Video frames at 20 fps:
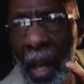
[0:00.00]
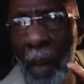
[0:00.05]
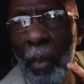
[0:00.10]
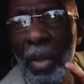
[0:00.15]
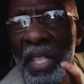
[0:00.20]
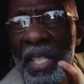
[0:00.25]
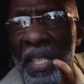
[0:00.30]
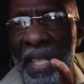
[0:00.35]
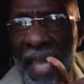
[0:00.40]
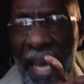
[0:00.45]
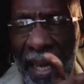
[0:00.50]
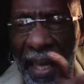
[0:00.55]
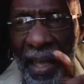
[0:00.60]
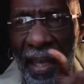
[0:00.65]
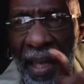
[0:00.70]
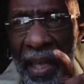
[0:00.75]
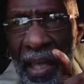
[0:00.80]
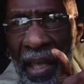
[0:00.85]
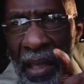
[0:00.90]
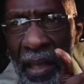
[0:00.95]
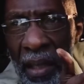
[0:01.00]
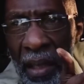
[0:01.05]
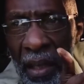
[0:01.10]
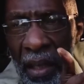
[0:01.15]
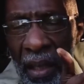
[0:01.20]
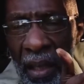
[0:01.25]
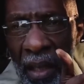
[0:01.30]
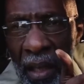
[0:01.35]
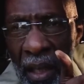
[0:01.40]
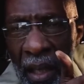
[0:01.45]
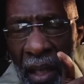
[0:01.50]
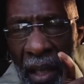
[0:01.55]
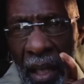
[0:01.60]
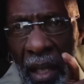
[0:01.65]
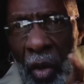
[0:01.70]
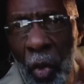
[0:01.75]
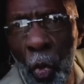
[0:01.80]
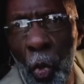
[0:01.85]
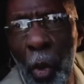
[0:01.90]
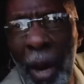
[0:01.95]
But secondly,
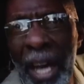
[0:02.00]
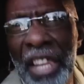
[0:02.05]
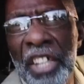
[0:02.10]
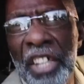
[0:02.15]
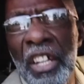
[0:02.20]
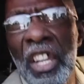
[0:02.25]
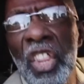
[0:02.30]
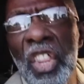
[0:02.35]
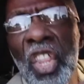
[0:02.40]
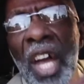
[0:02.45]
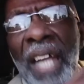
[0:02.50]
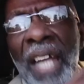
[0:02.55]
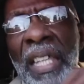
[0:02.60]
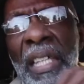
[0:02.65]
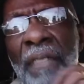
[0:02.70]
whether or not